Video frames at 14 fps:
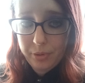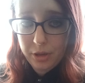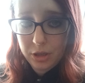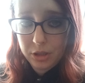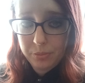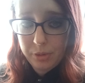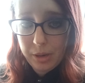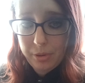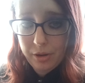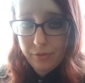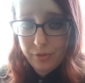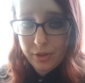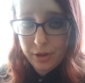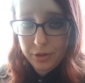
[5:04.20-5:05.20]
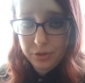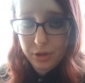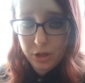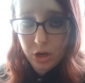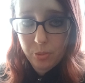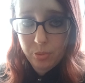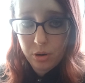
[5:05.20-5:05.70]
because maybe if things
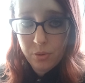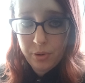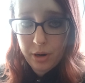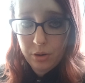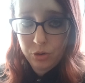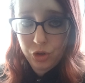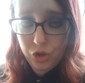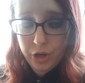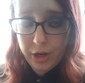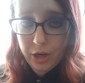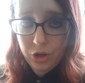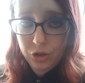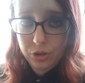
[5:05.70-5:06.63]
like your pronouns change,